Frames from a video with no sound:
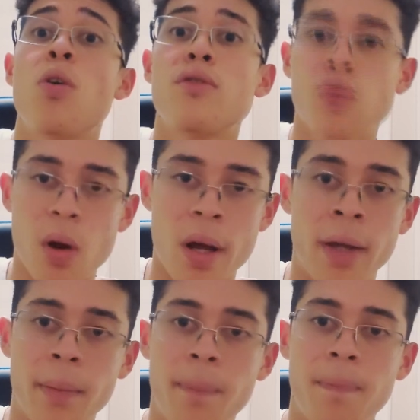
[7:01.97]
worth
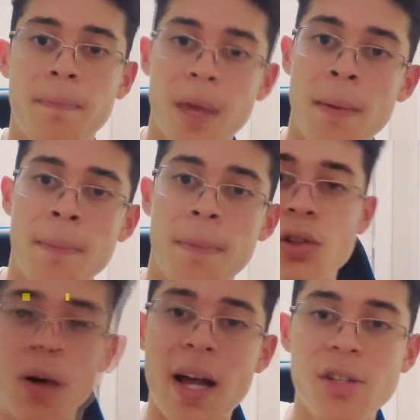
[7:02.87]
trying. Okay.
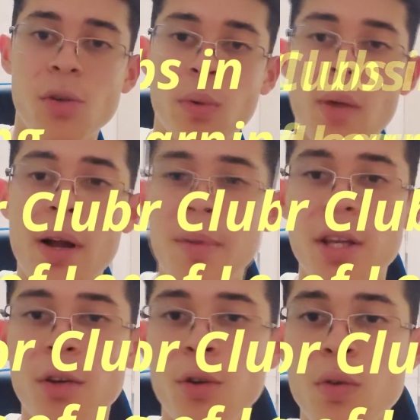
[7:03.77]
So actually, what I recommend
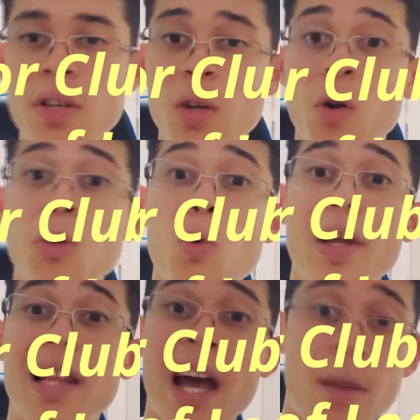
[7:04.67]
that you do is that you go to
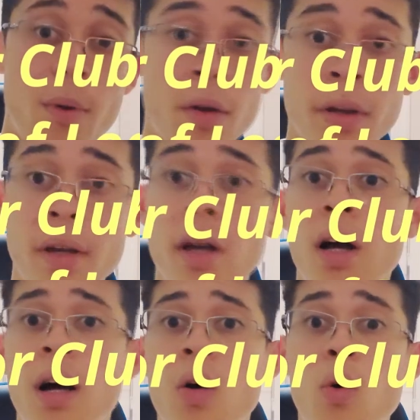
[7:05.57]
a library,
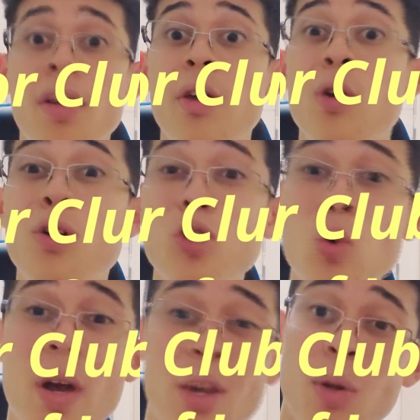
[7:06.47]
or that you go
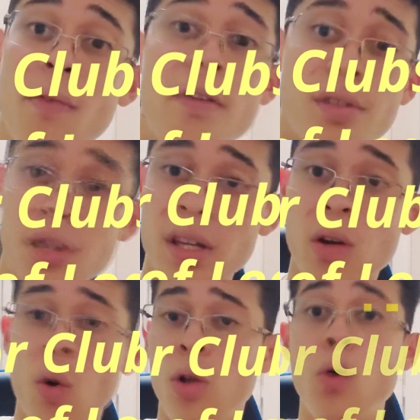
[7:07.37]
to a
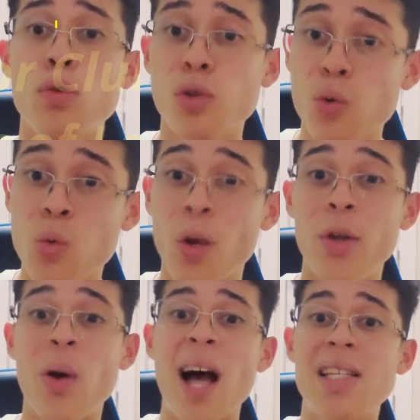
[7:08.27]
university or a local school,
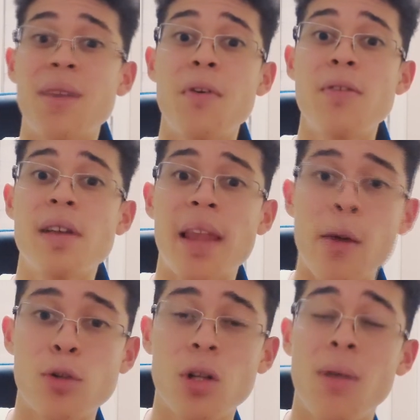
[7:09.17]
and you ask if there's a
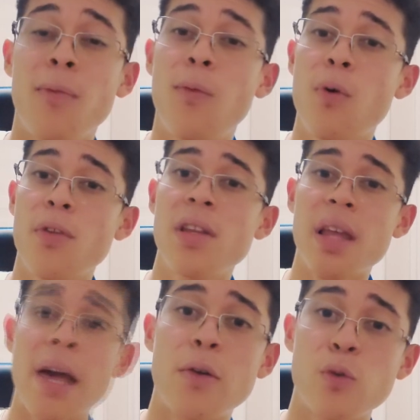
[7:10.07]
language club for the
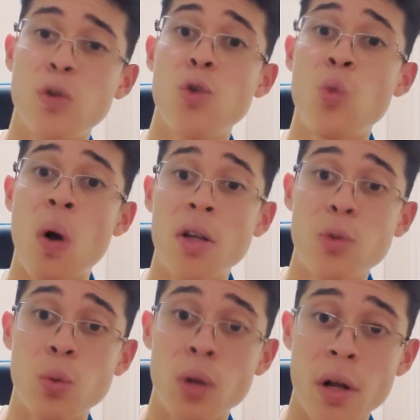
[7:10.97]
language which you want
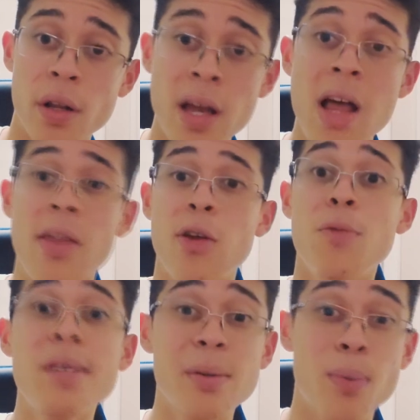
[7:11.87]
to learn. Now,
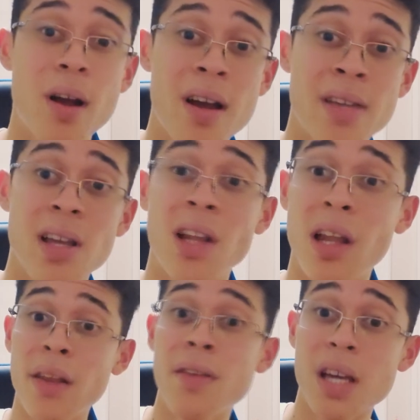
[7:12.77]
you'd be surprised. A
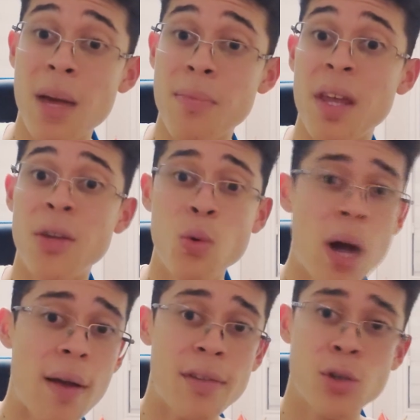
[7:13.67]
lot of the time, they do
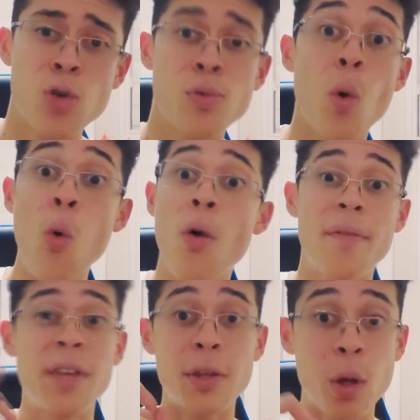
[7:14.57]
have these groups, or
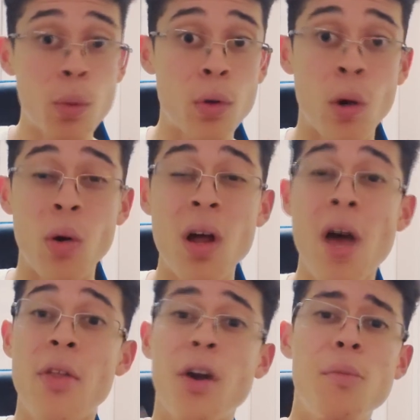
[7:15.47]
if they don't know,
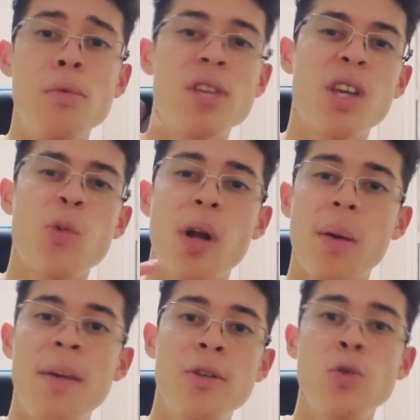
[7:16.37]
they could most likely
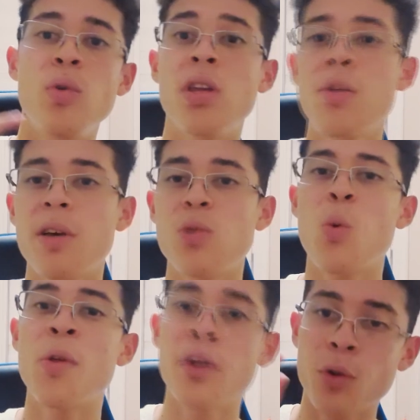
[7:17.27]
recommend you to another place
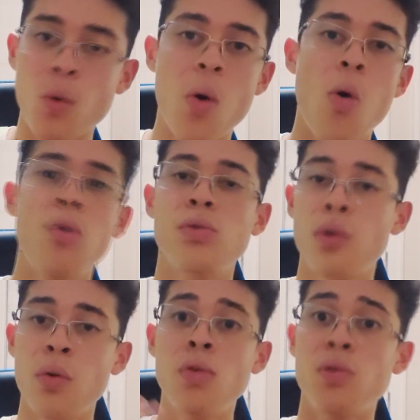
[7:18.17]
where they do hold
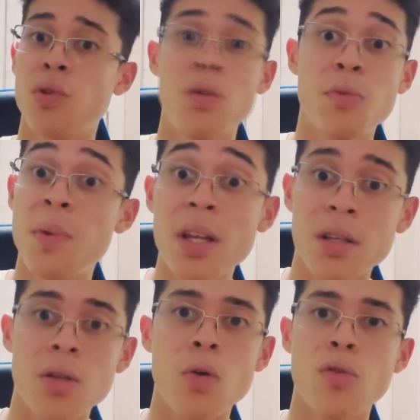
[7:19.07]
those
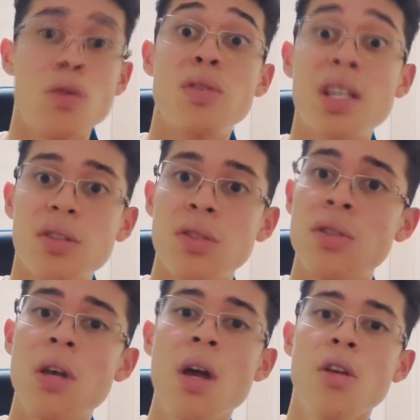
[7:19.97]
meetings, those
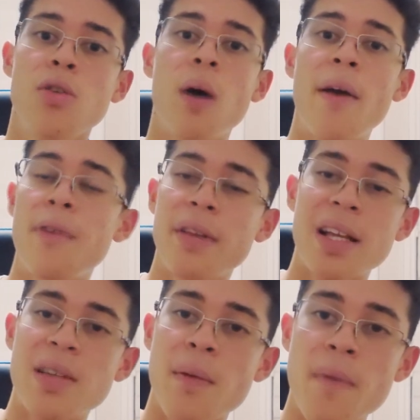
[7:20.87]
sessions. So I feel like
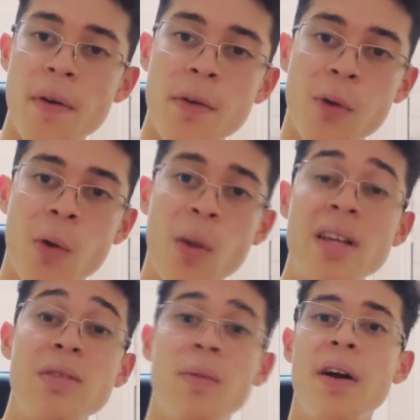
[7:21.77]
that's a very great
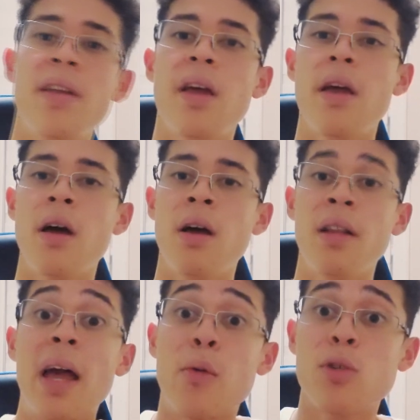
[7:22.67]
way to find
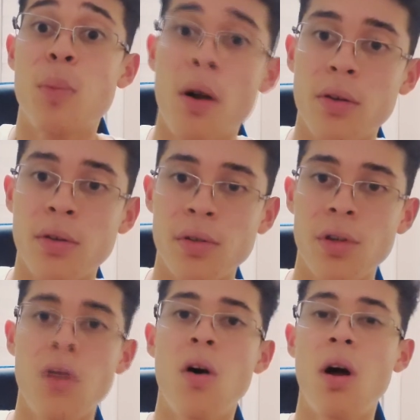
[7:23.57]
language partners.
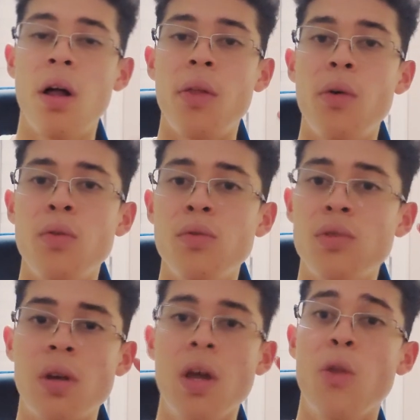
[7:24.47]

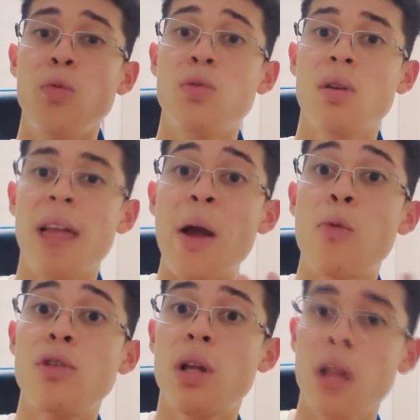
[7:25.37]
Those
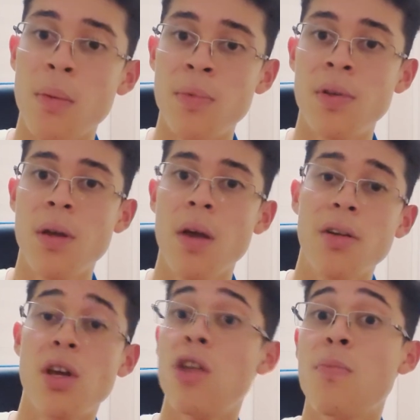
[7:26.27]
language clubs.
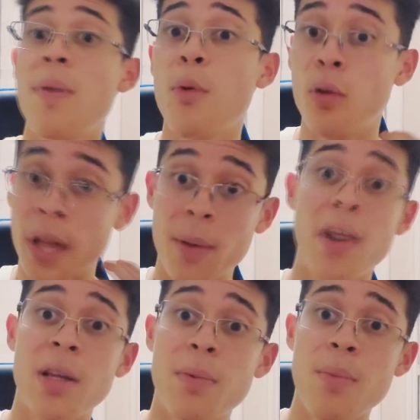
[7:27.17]
Because other people,
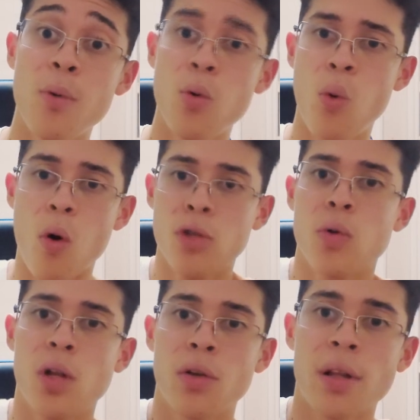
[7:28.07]
like-minded people who also
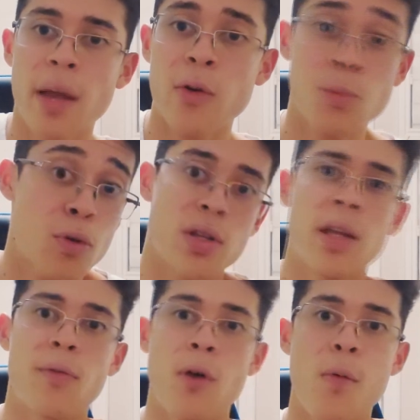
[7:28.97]
want to learn a language, most
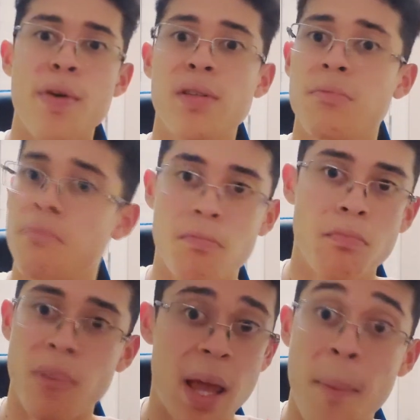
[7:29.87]
likely for a reason
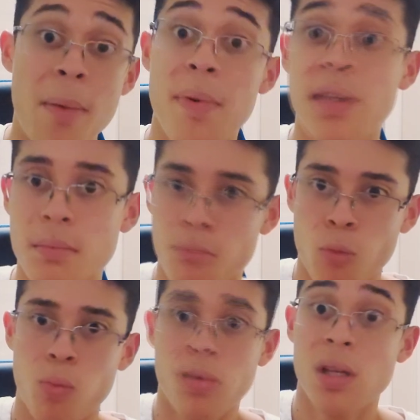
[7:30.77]
that might be
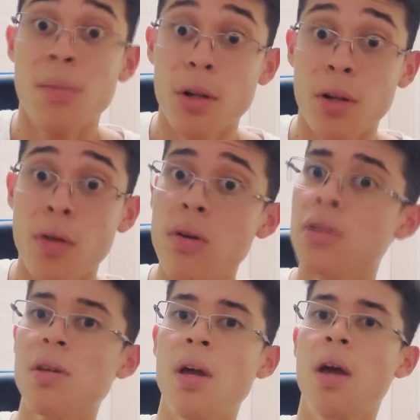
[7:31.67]
similar to
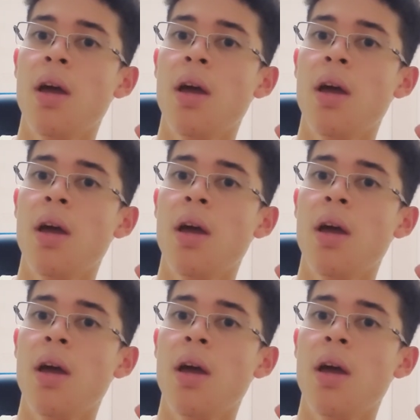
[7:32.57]
yours,